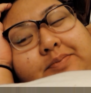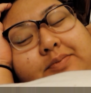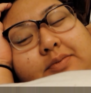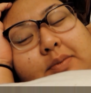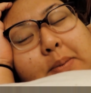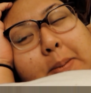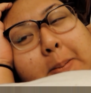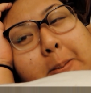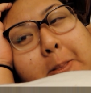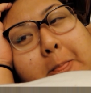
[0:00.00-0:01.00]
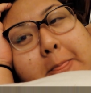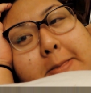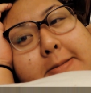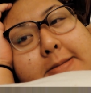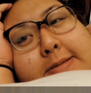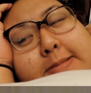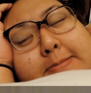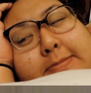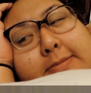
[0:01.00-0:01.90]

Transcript: [no speech]